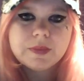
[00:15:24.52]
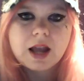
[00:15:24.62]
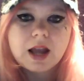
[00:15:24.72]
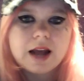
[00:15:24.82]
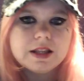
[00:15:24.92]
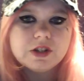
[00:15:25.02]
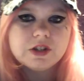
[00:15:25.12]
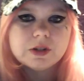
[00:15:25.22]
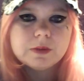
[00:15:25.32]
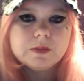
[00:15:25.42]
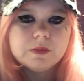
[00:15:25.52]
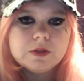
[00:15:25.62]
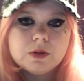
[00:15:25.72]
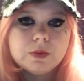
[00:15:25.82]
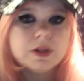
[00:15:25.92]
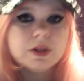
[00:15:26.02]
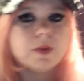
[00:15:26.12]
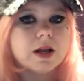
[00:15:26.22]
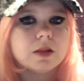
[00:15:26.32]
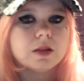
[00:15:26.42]
I think she'll do really
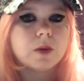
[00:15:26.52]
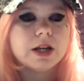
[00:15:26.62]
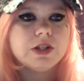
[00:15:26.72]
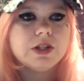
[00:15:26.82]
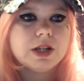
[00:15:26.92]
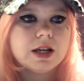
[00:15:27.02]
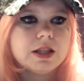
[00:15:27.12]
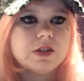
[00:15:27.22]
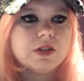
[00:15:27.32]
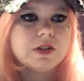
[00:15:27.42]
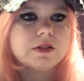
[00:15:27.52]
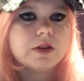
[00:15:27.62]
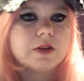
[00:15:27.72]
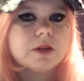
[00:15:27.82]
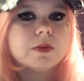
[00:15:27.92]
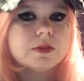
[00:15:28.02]
well on YG. I think she's incredible.